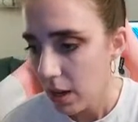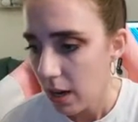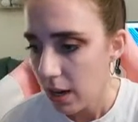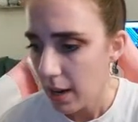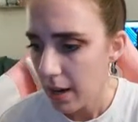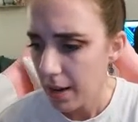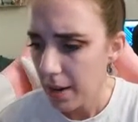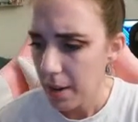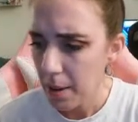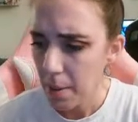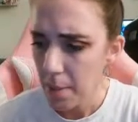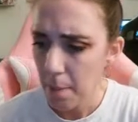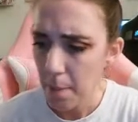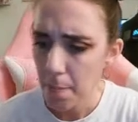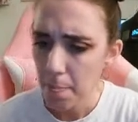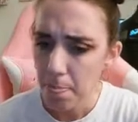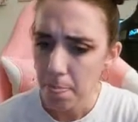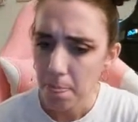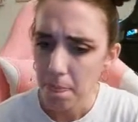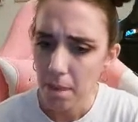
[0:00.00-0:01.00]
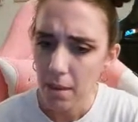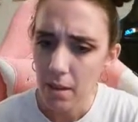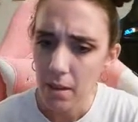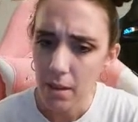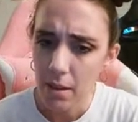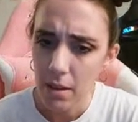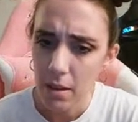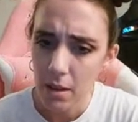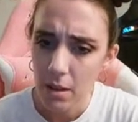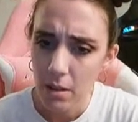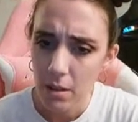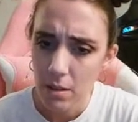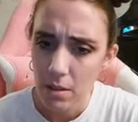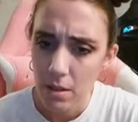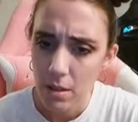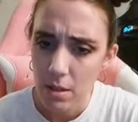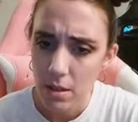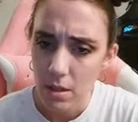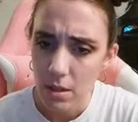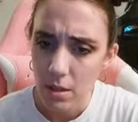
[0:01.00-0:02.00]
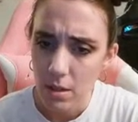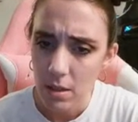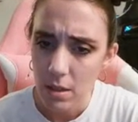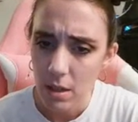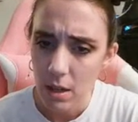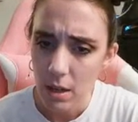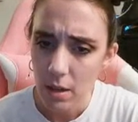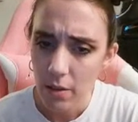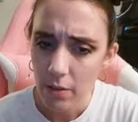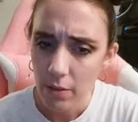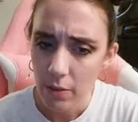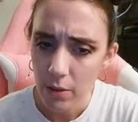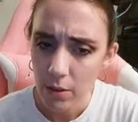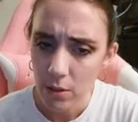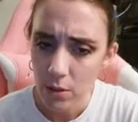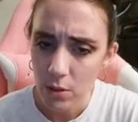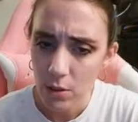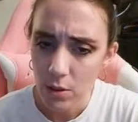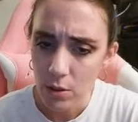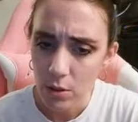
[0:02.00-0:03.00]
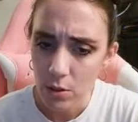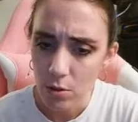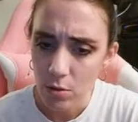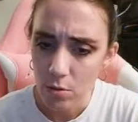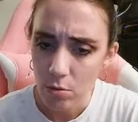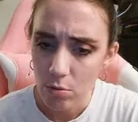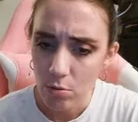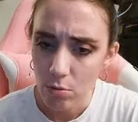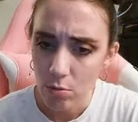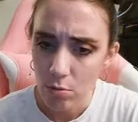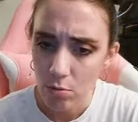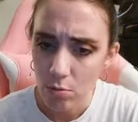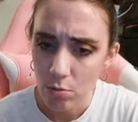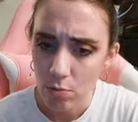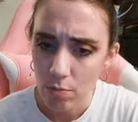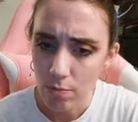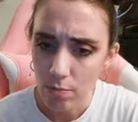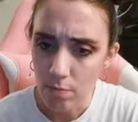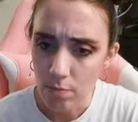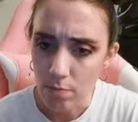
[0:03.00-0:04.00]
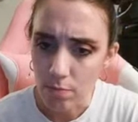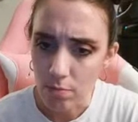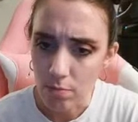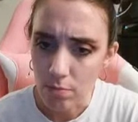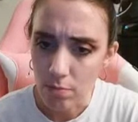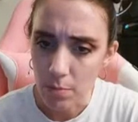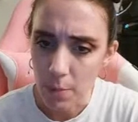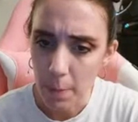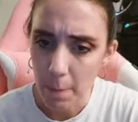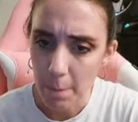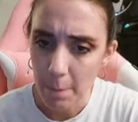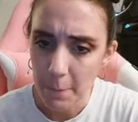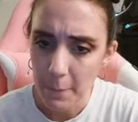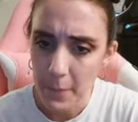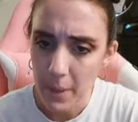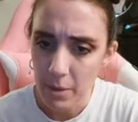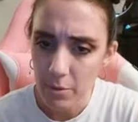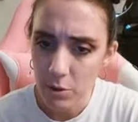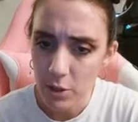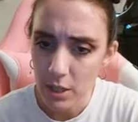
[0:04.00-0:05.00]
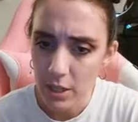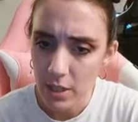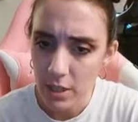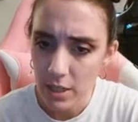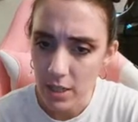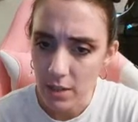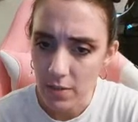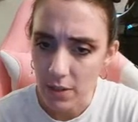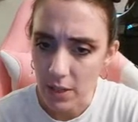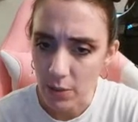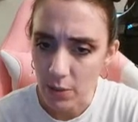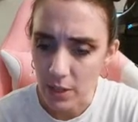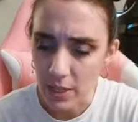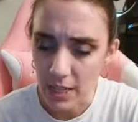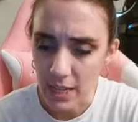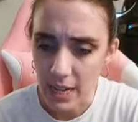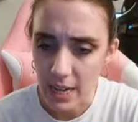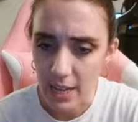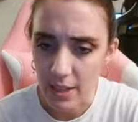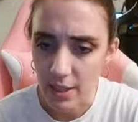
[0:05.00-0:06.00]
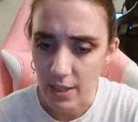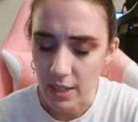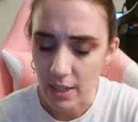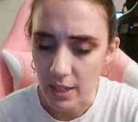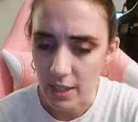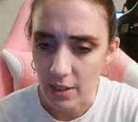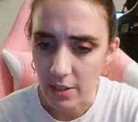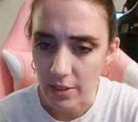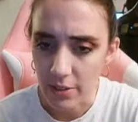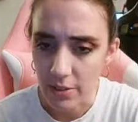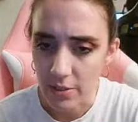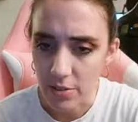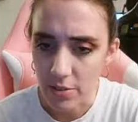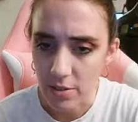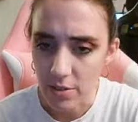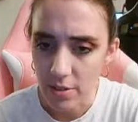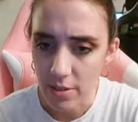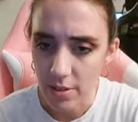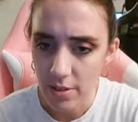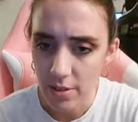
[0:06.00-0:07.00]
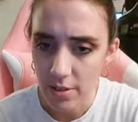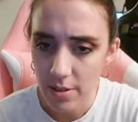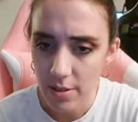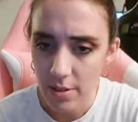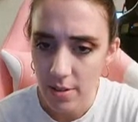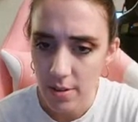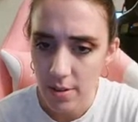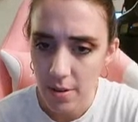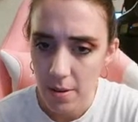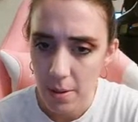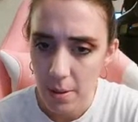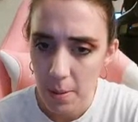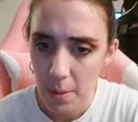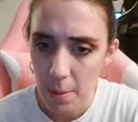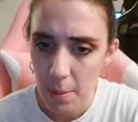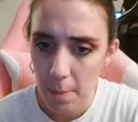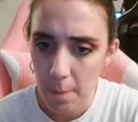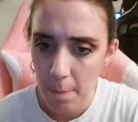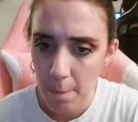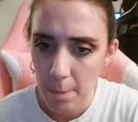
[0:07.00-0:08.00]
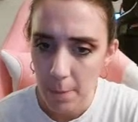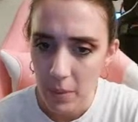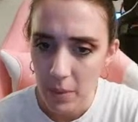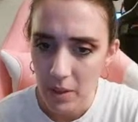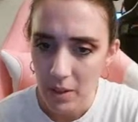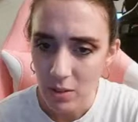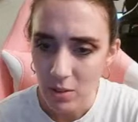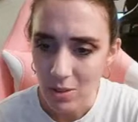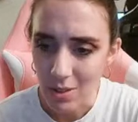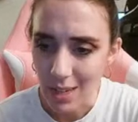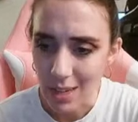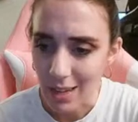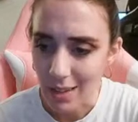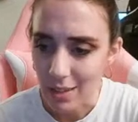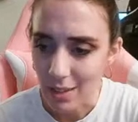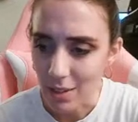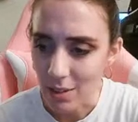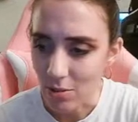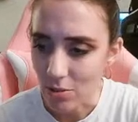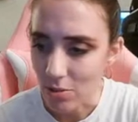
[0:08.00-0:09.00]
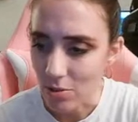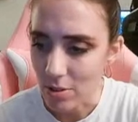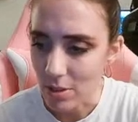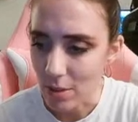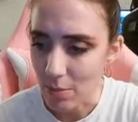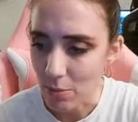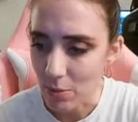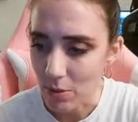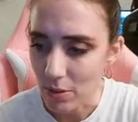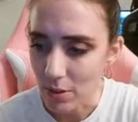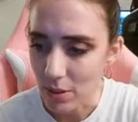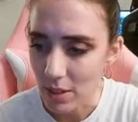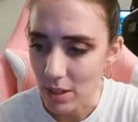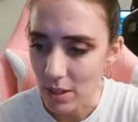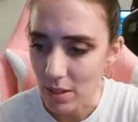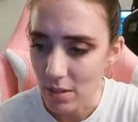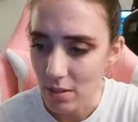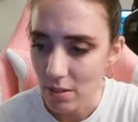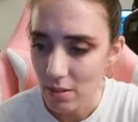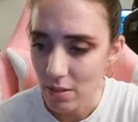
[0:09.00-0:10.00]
I think for I'm trying to think if I want to add the ears. I think I'll just add the ears separately.